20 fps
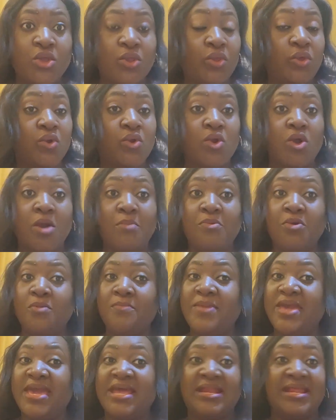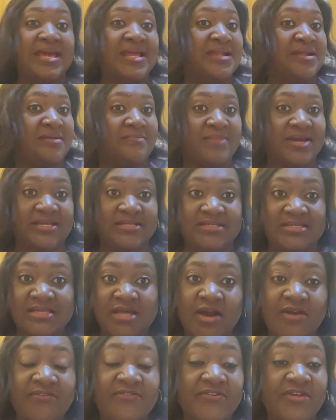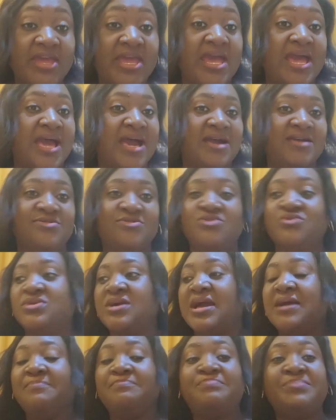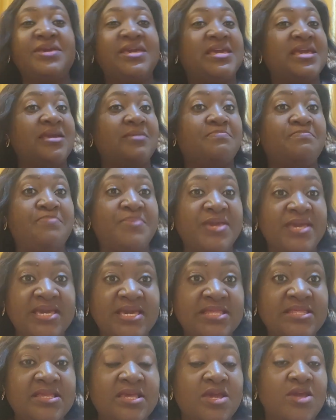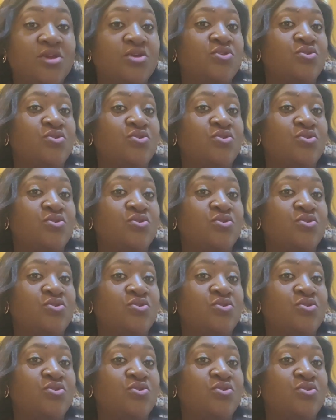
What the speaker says: You come home earlier than myself, and you can't pick a pin.